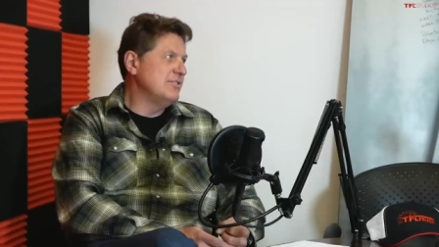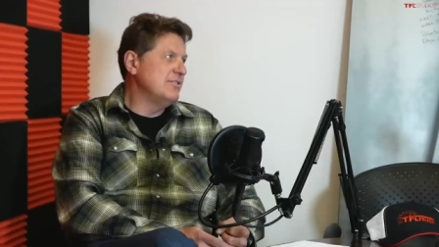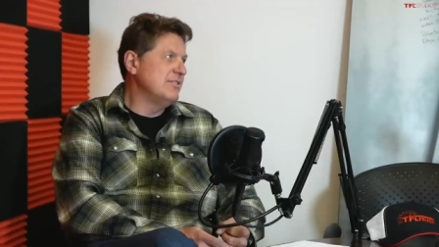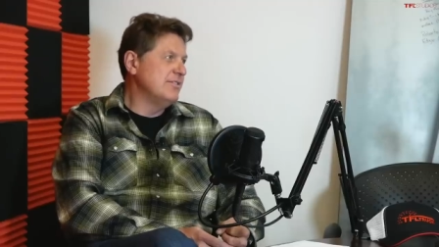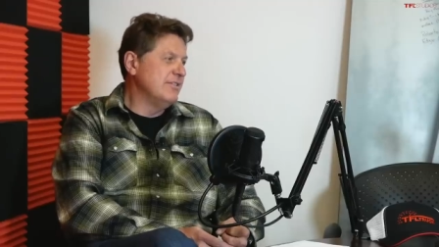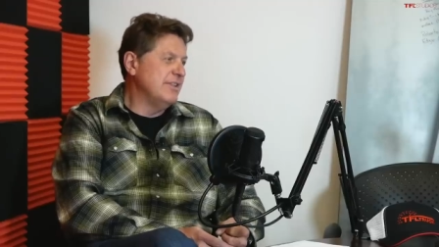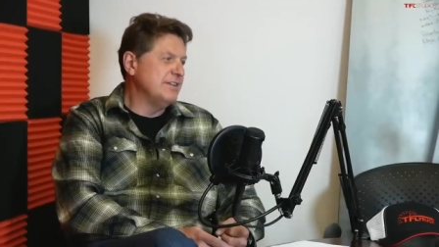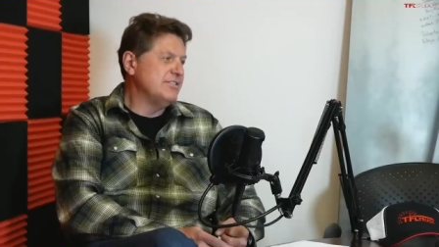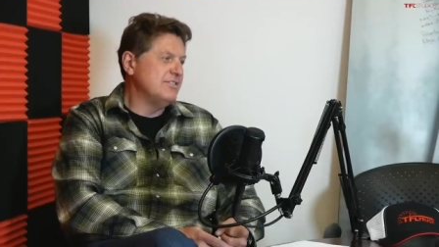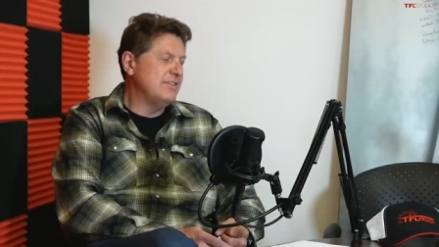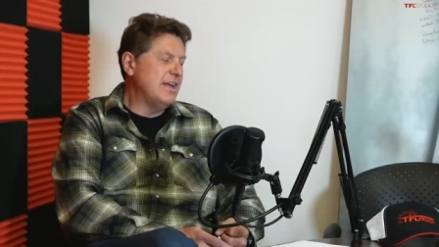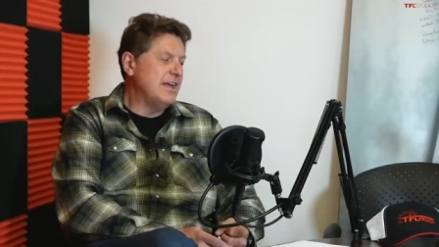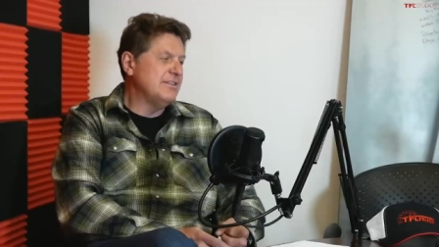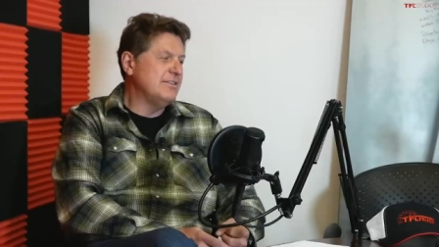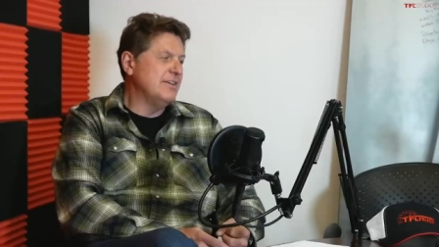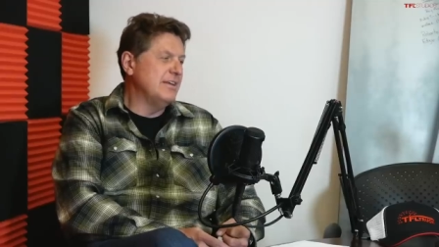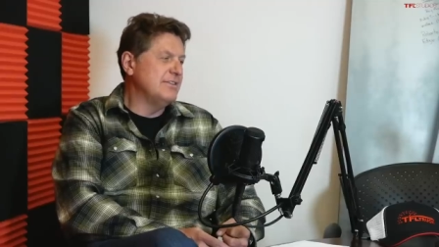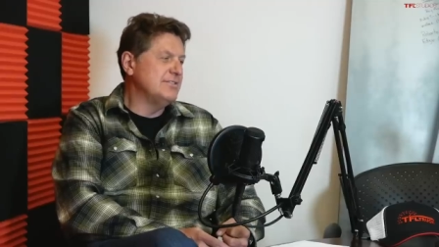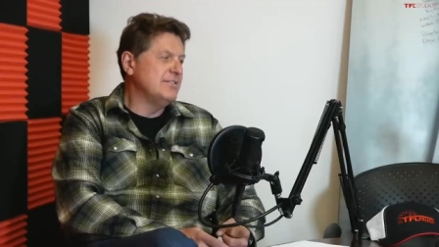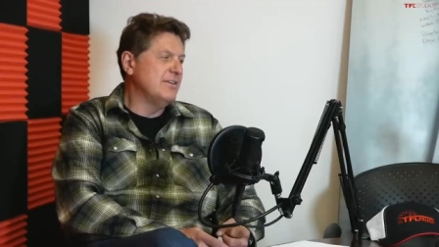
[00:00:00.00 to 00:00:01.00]
that's not
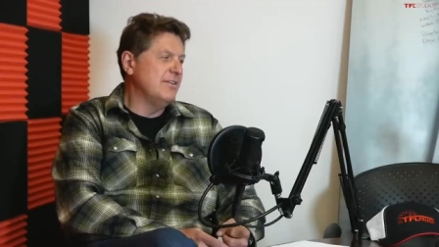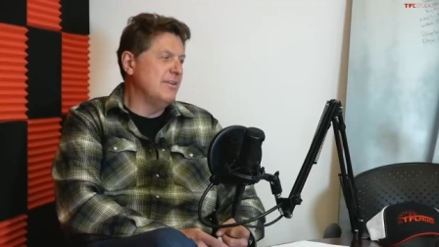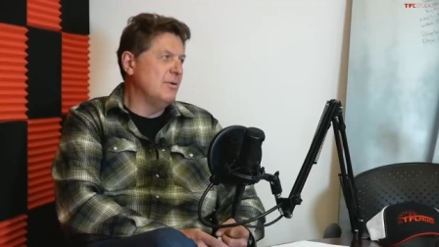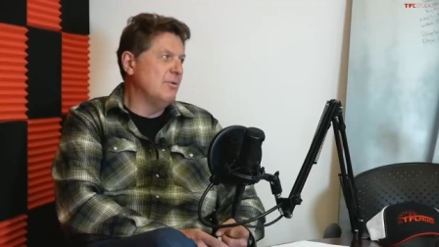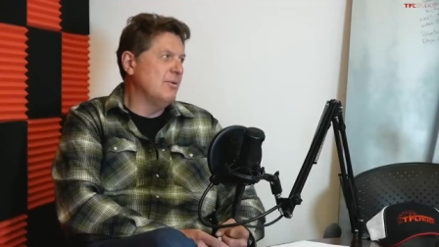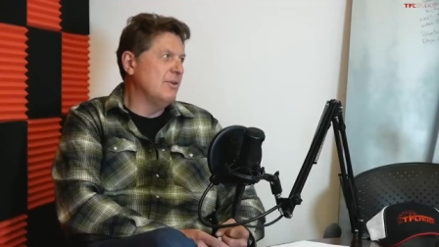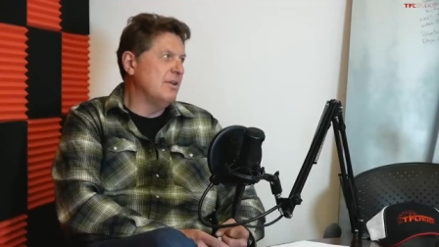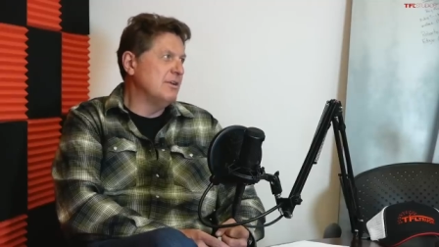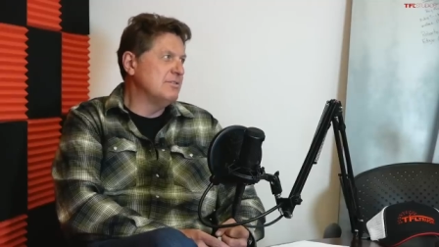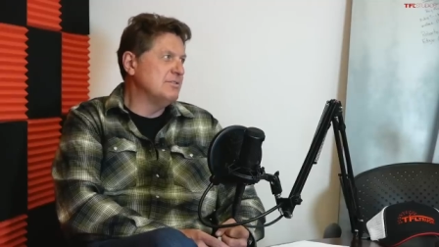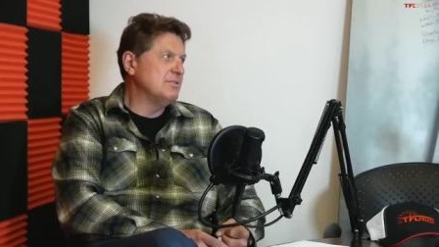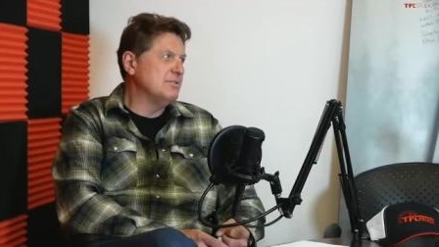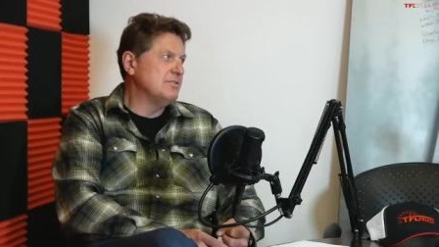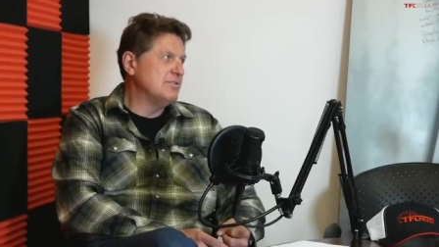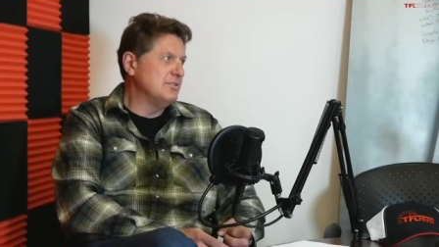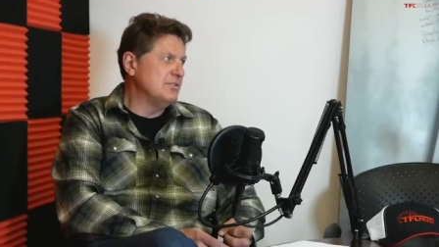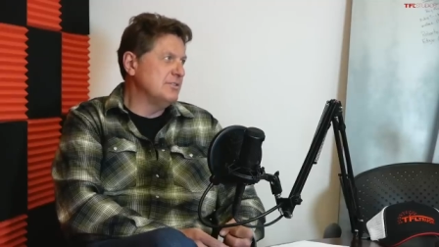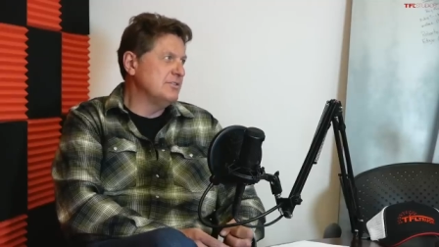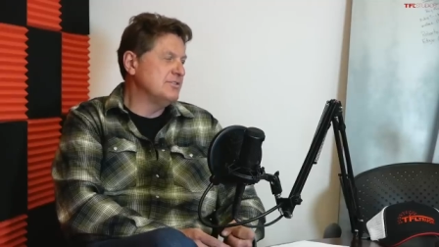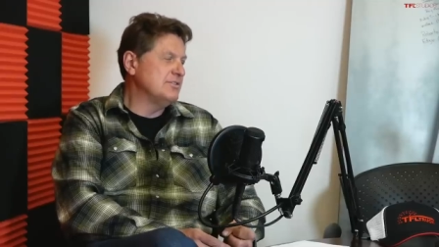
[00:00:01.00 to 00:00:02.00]
Tesla that will also
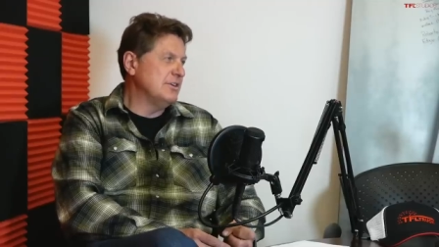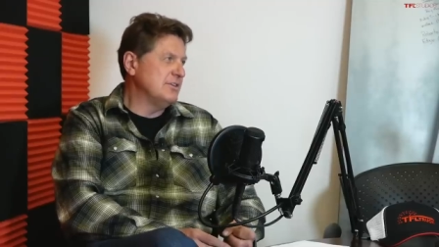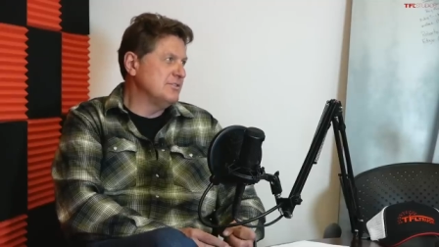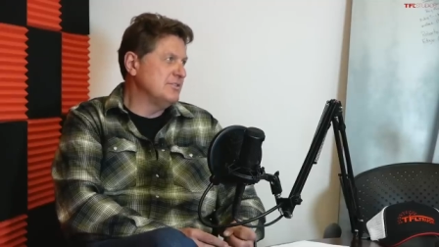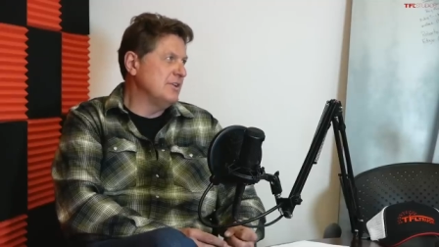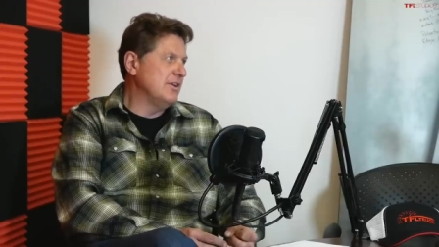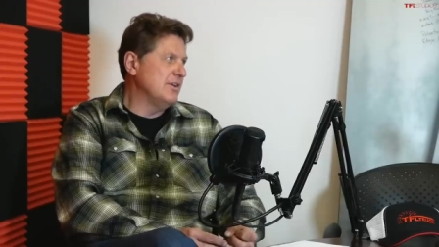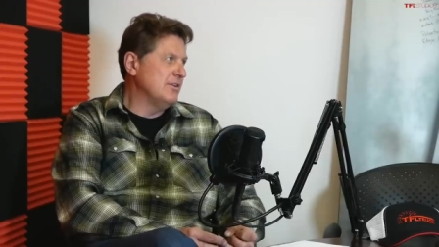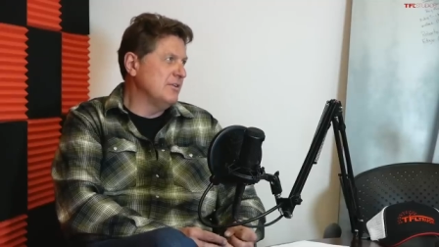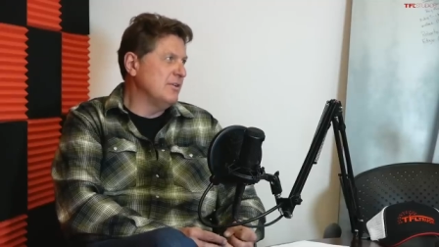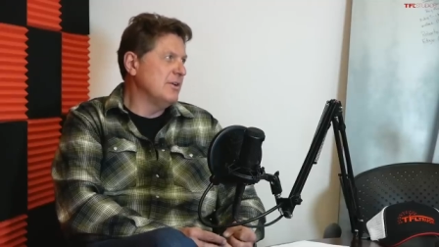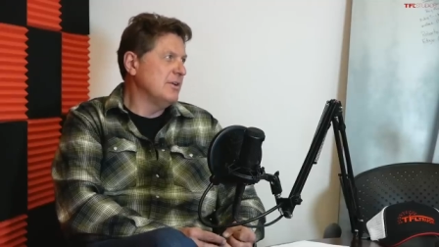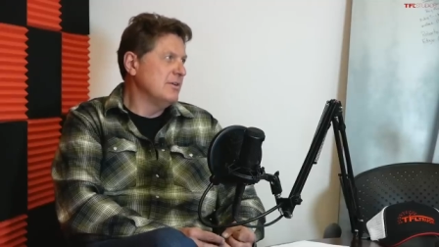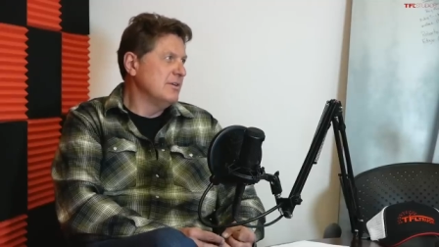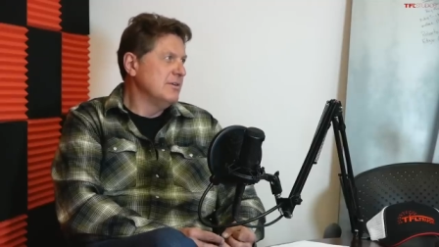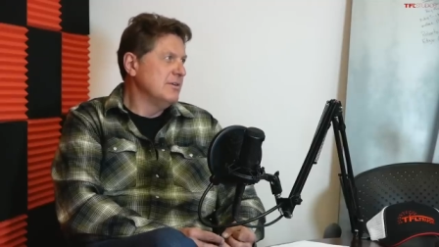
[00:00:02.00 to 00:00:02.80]
still start Oh, I guarantee